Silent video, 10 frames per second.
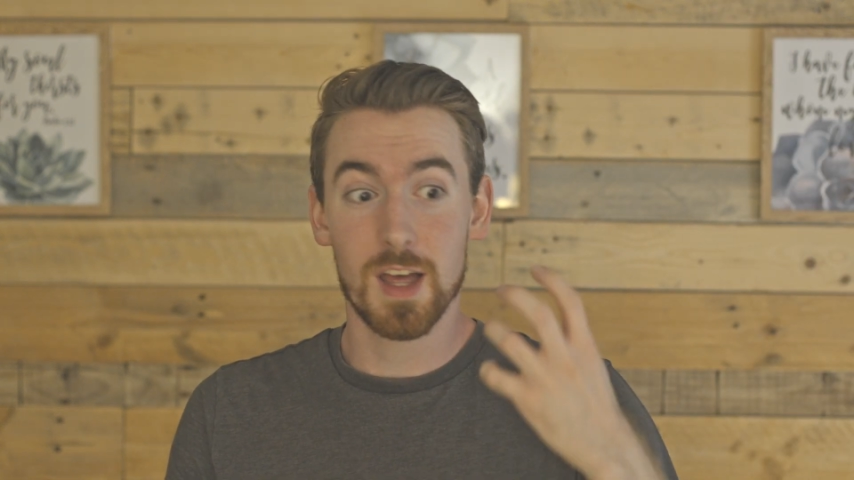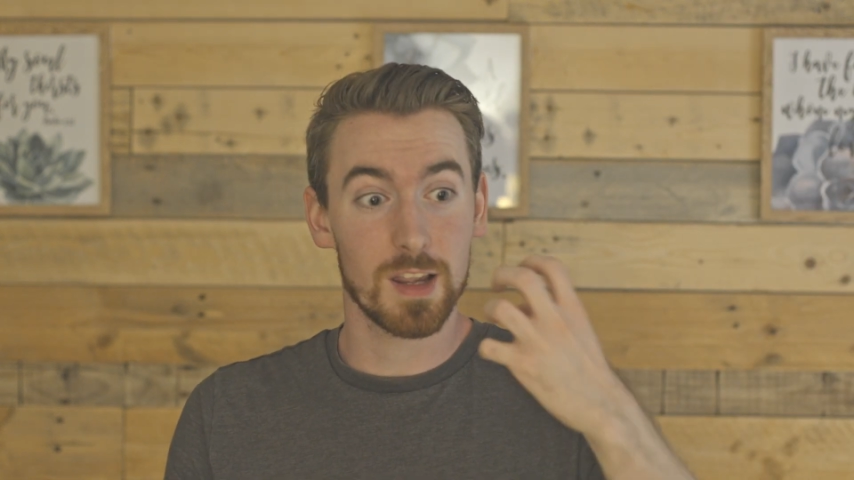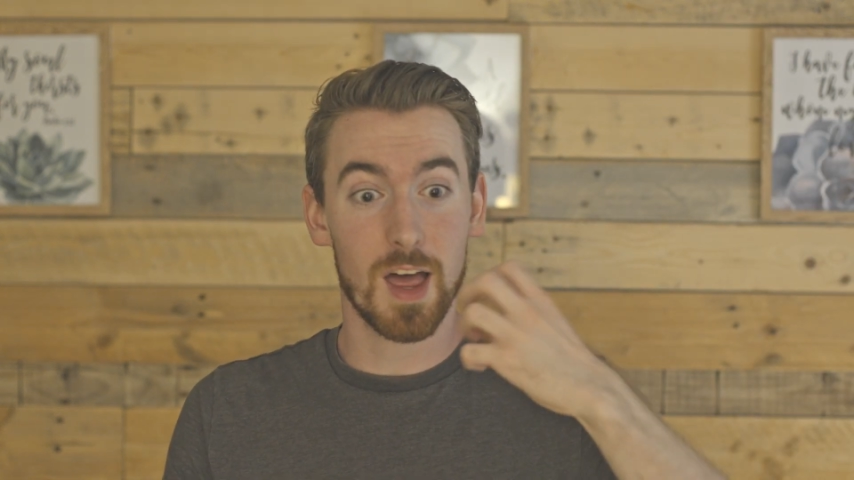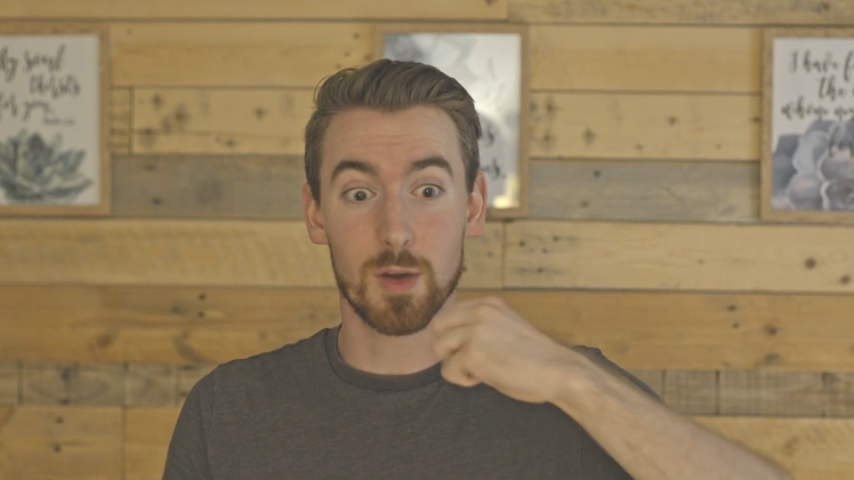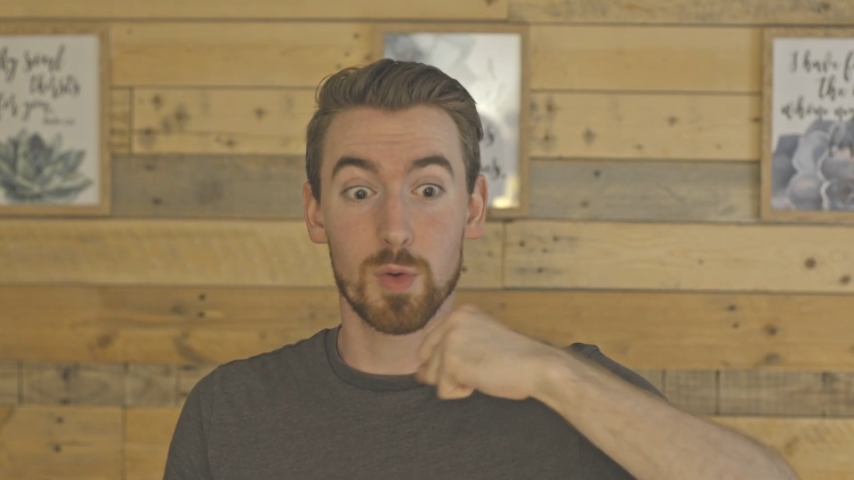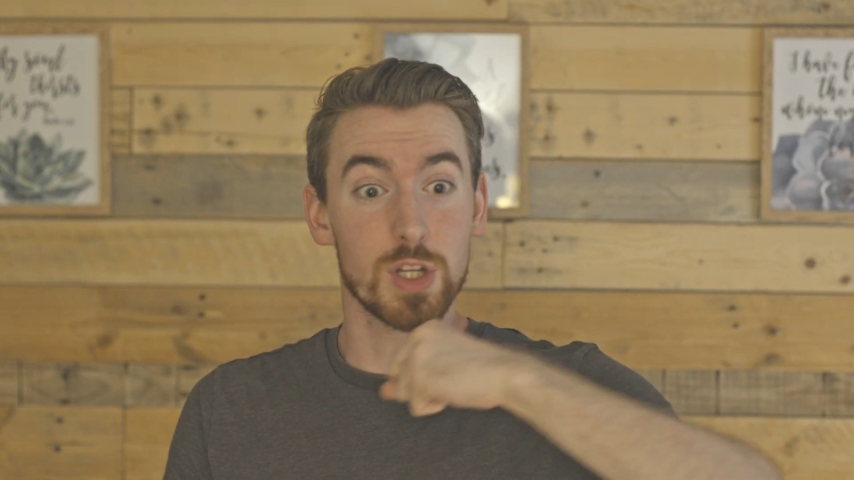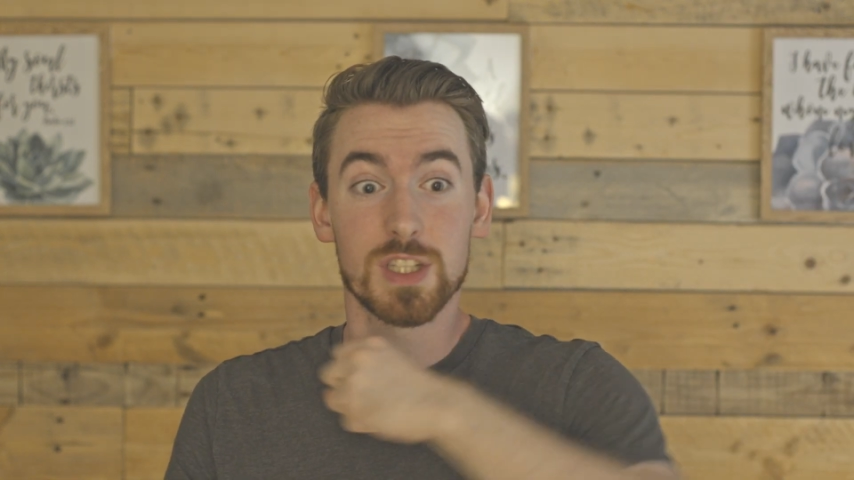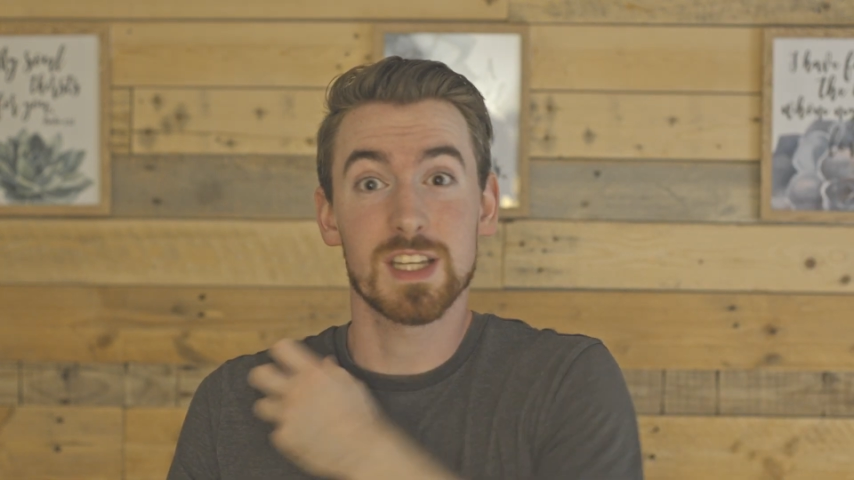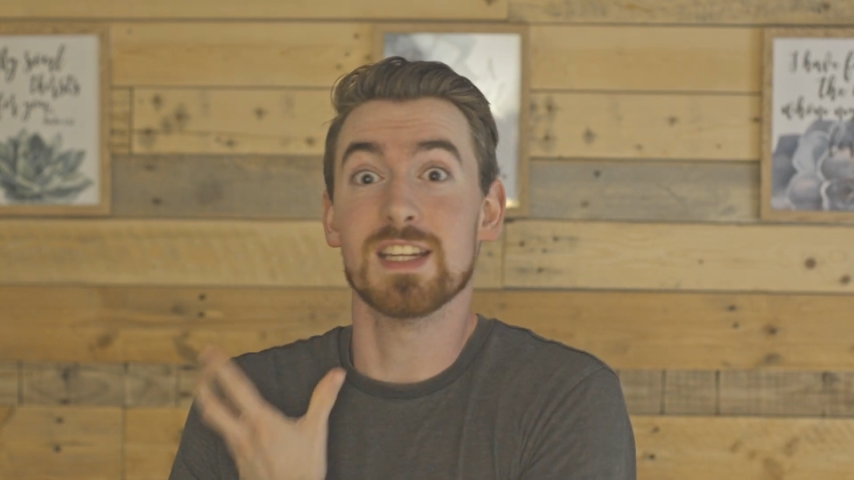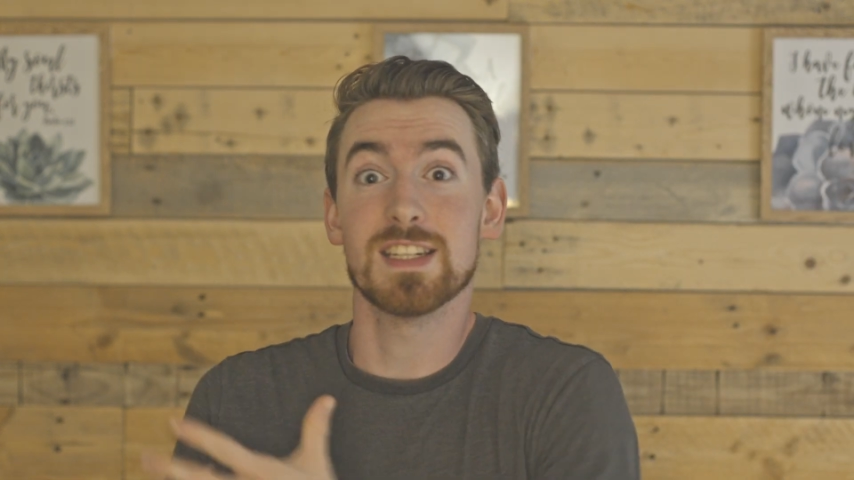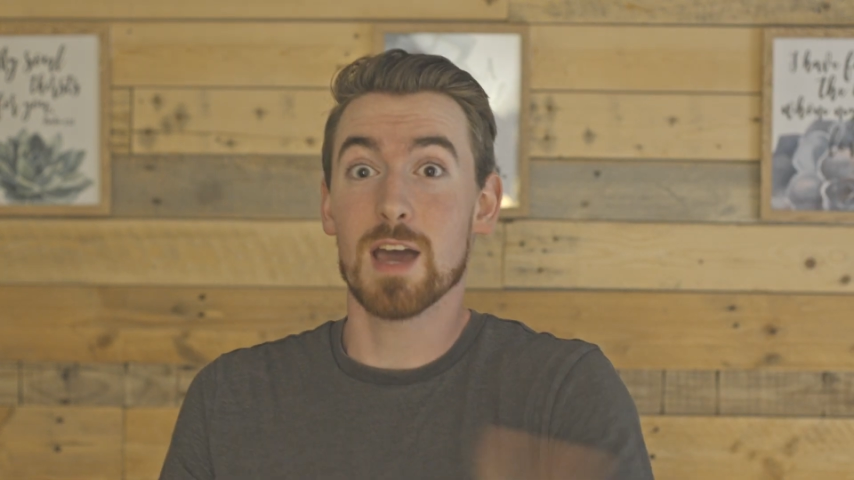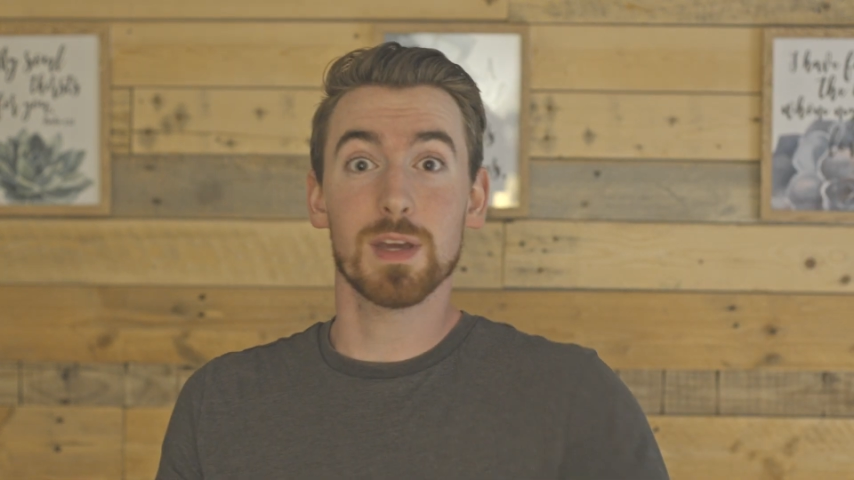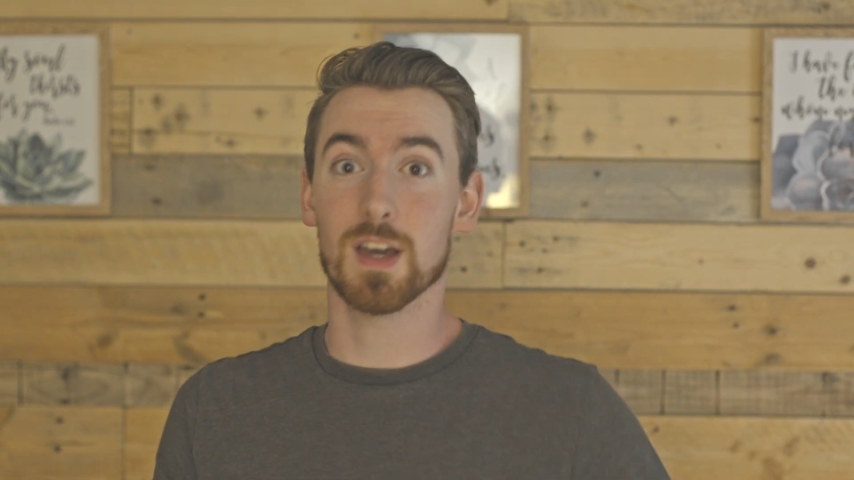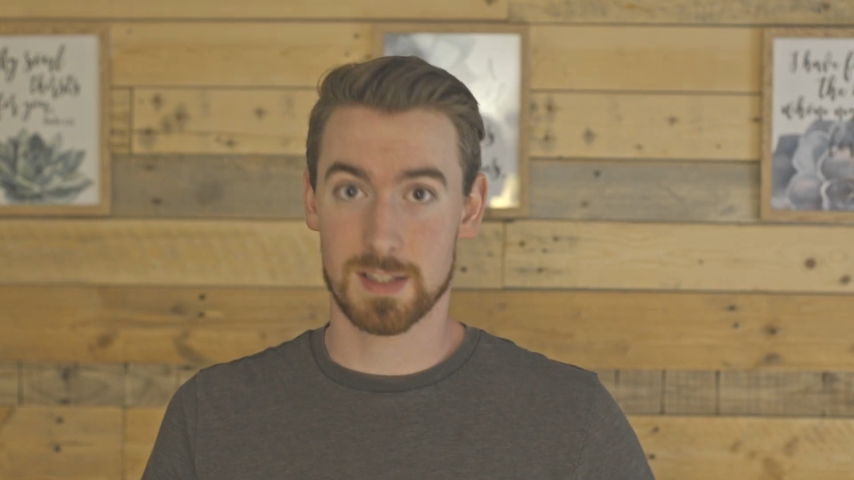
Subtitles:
like we're just condemning